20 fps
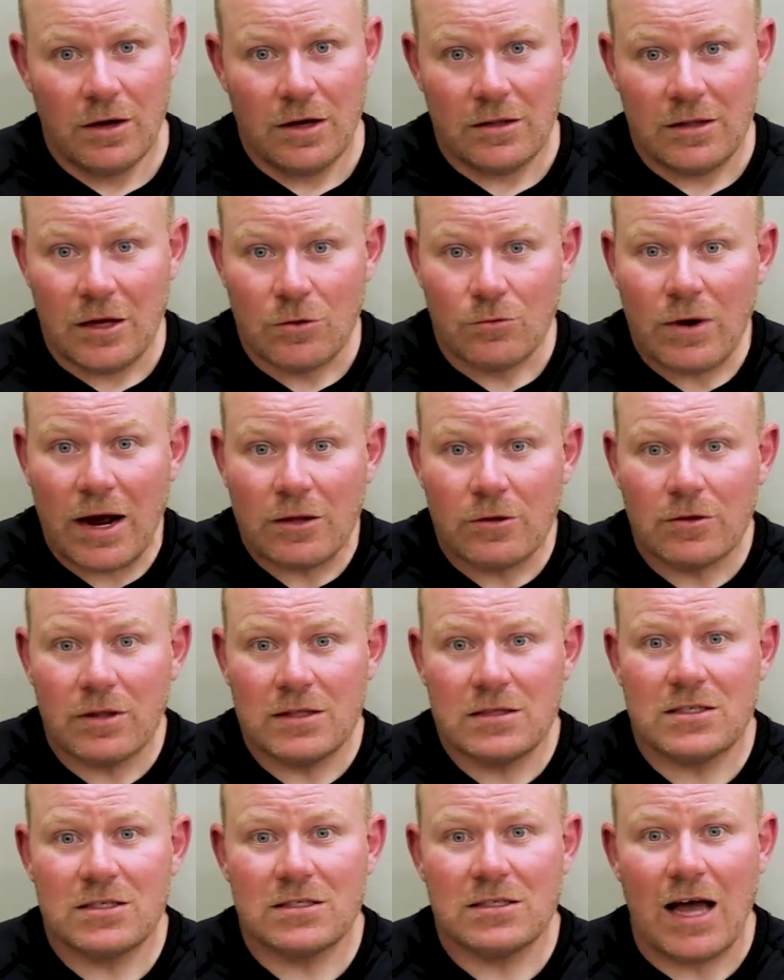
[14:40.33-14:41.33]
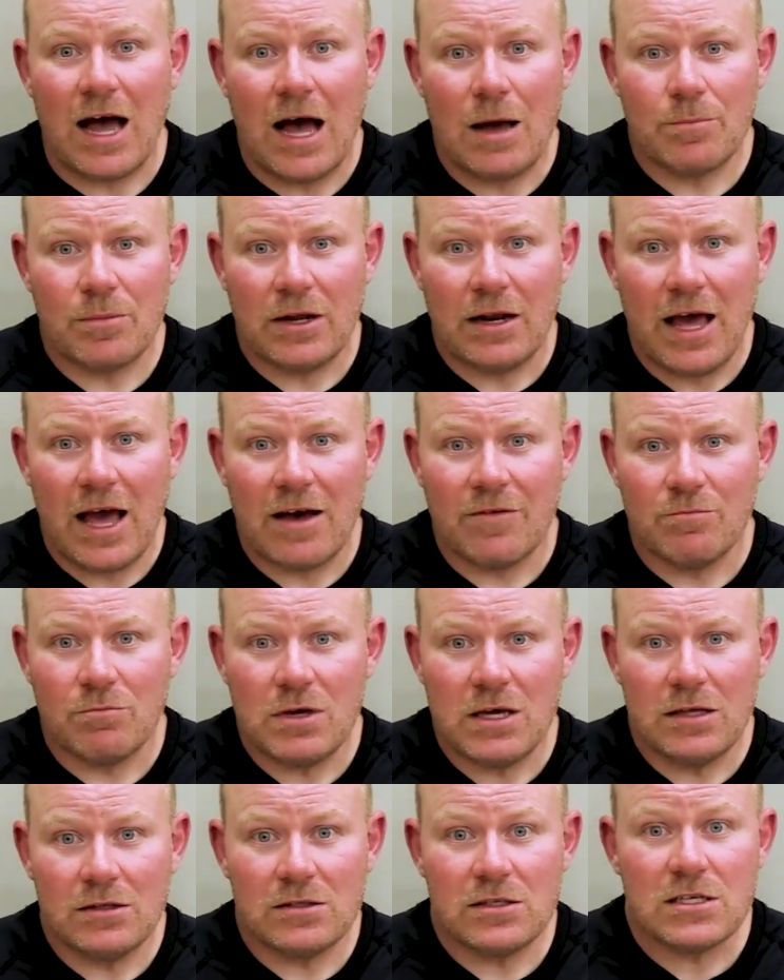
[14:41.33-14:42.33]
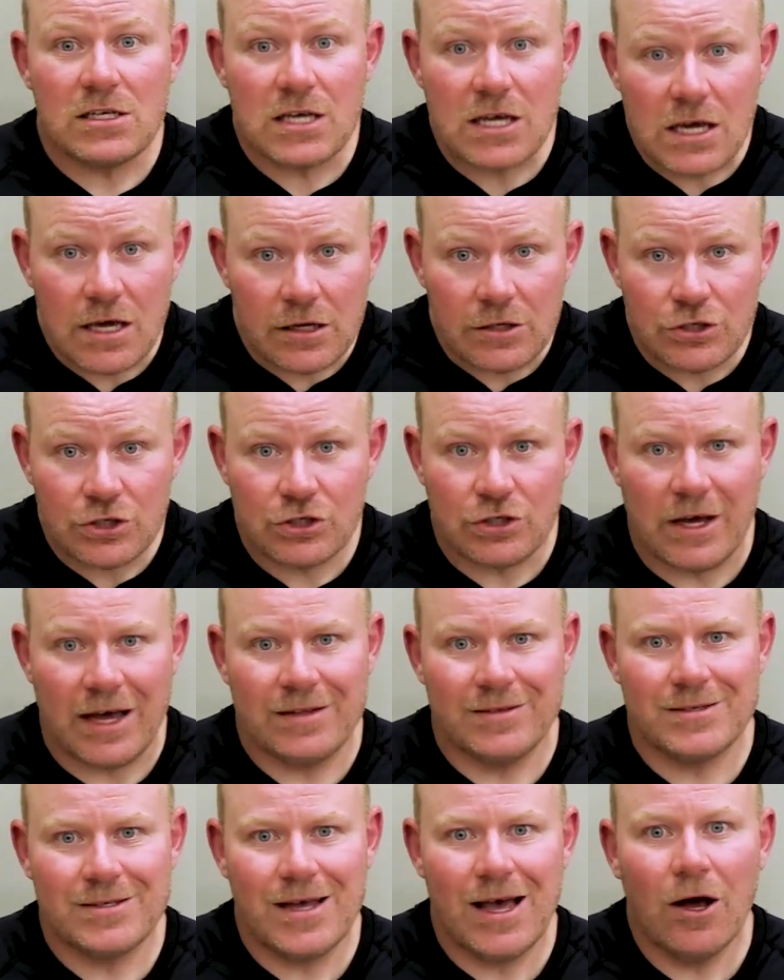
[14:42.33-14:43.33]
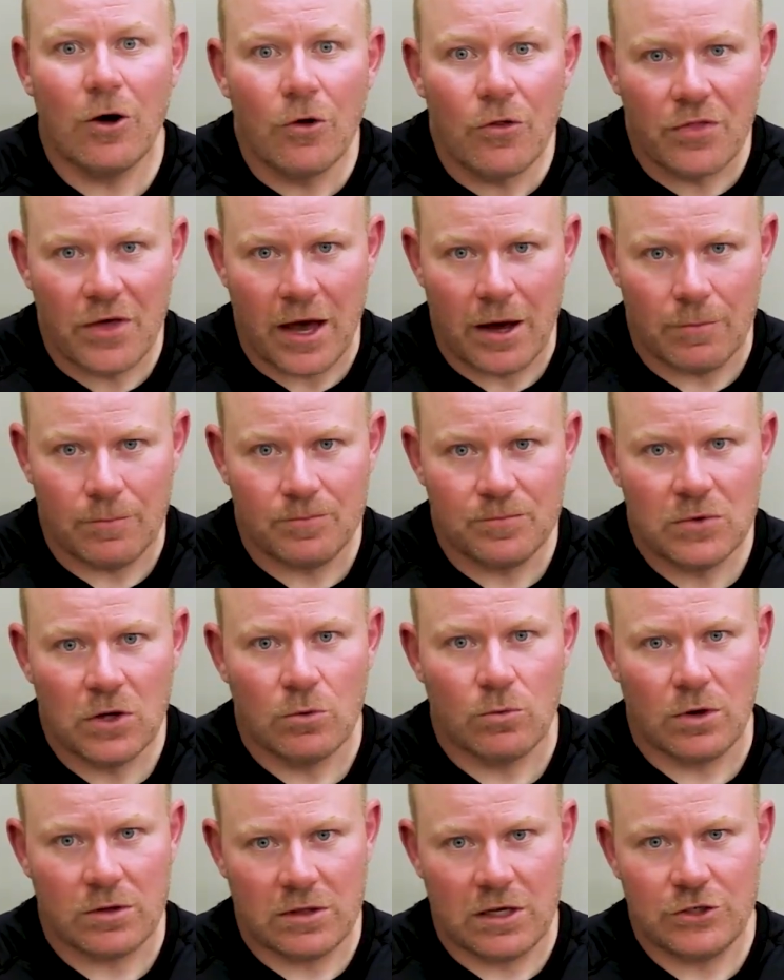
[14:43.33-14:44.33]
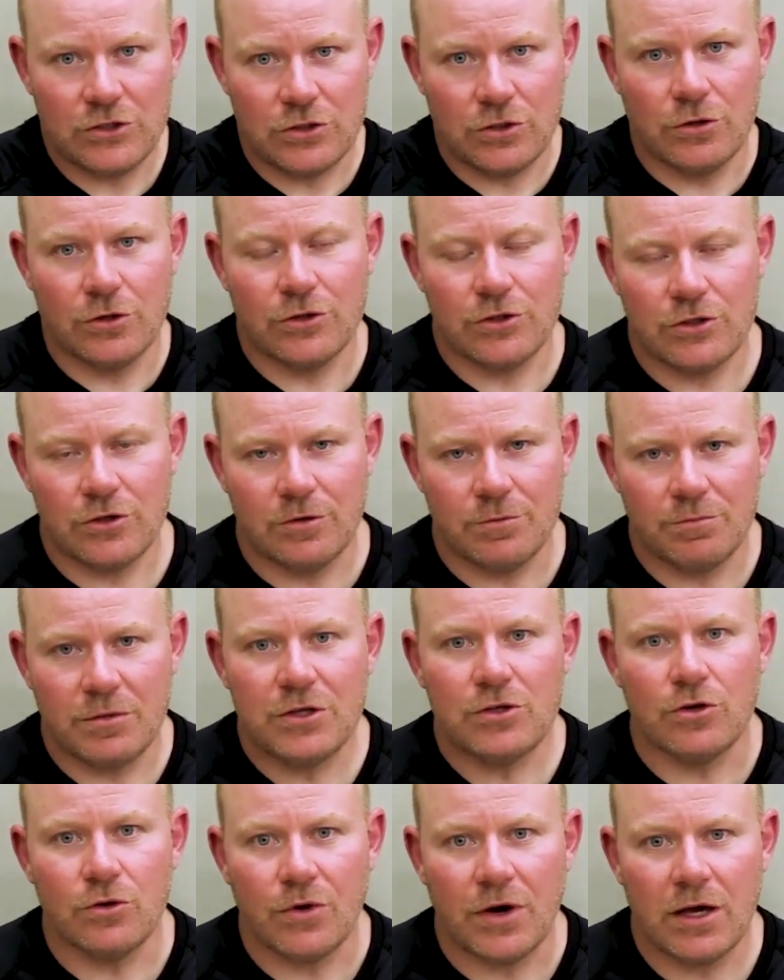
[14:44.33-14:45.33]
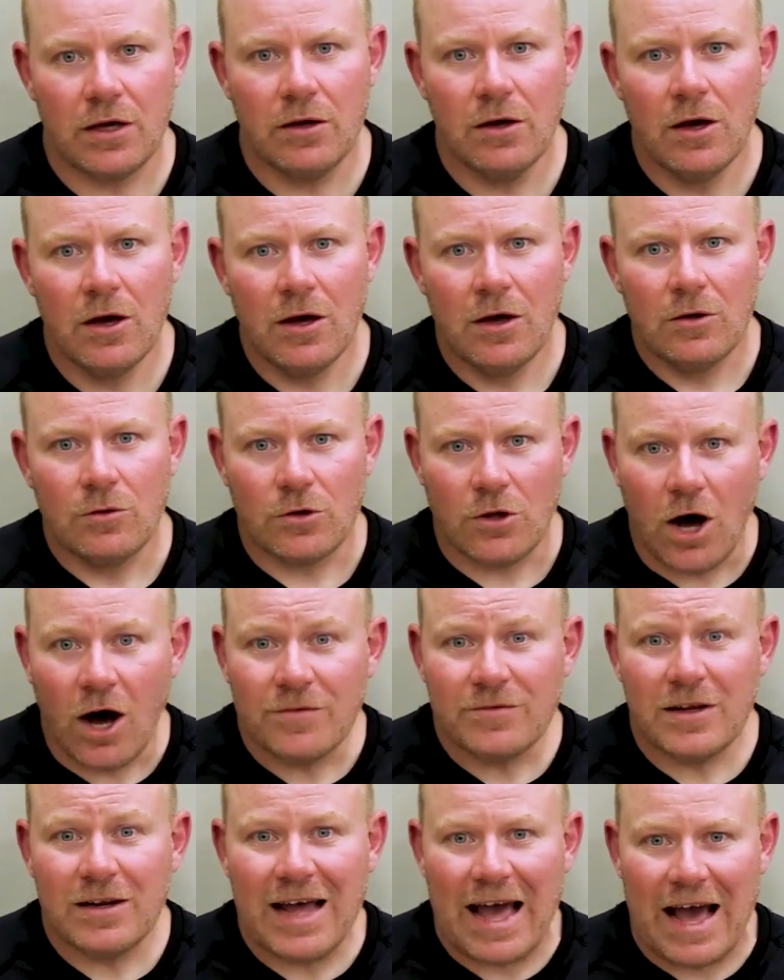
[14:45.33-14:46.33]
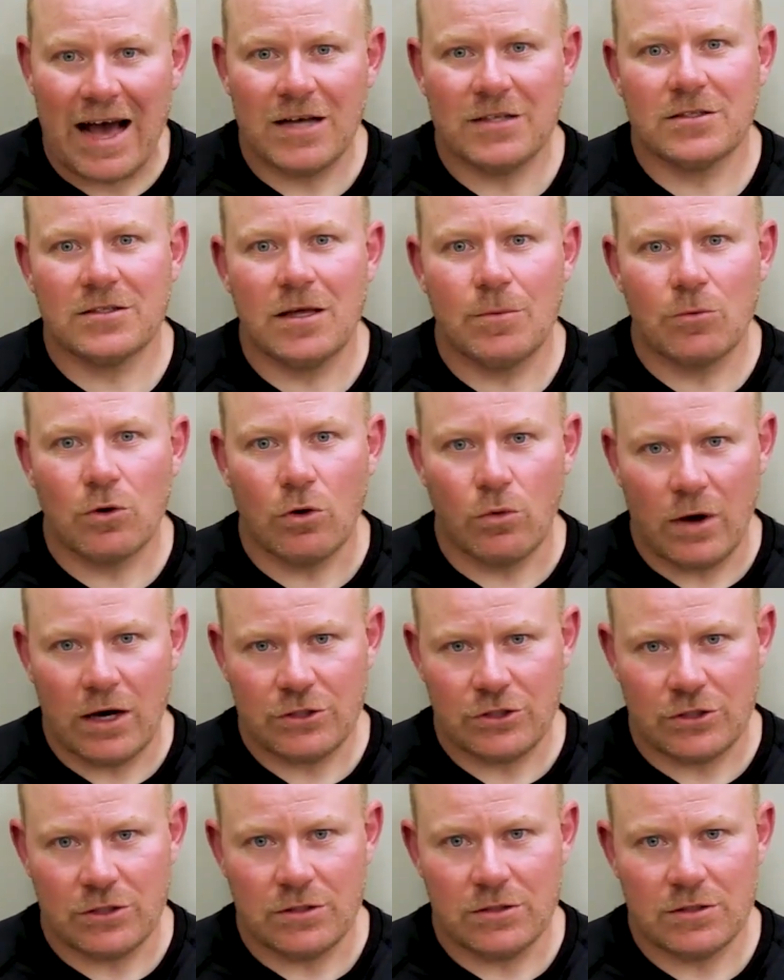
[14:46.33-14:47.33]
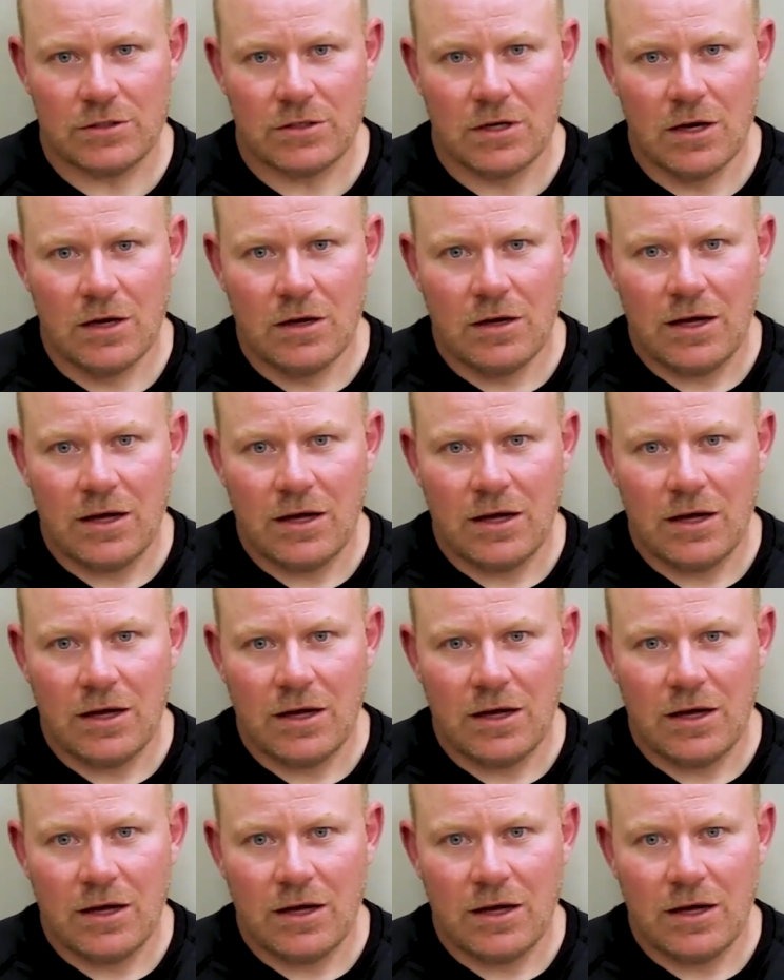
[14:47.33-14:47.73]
And then rather than stop and have me teach and tell them what they should or shouldn't be doing, we'll often ask them questions.